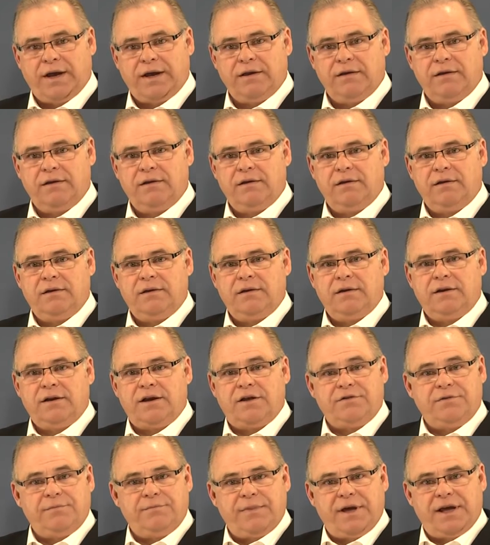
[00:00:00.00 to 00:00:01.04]
He
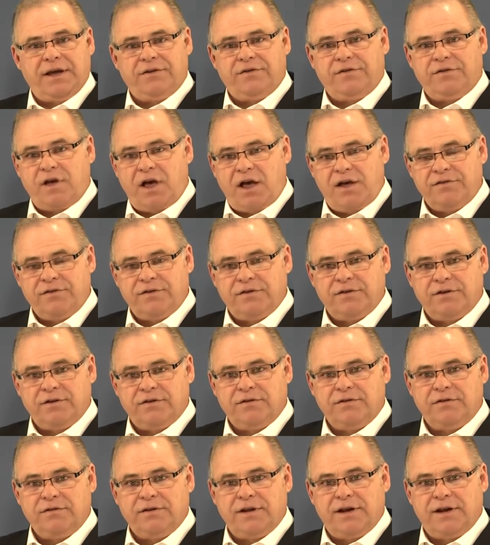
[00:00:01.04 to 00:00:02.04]
doesn't make sausages.